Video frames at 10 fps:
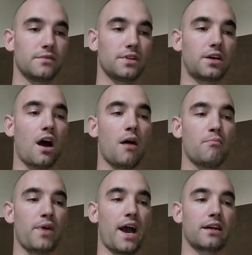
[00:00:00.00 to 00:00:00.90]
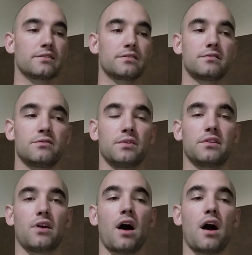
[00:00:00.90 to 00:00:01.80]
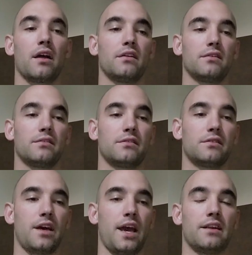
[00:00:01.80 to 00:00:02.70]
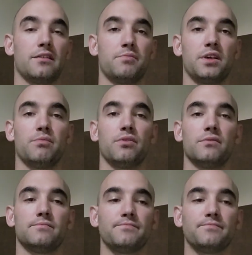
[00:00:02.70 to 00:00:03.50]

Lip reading: the compact with God and the people.